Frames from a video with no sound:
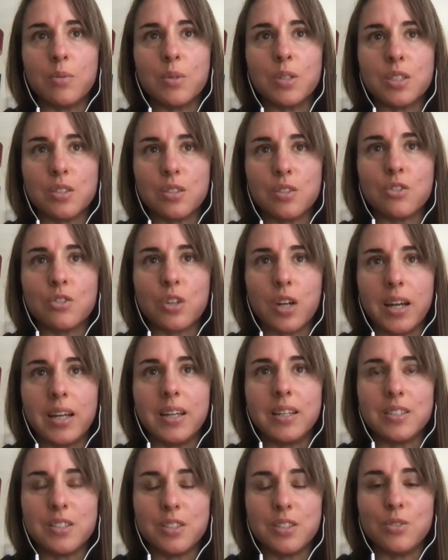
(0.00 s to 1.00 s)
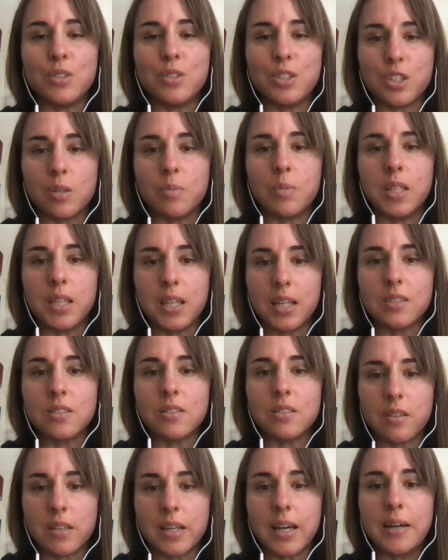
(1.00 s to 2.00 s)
still trying to determine the answer to that.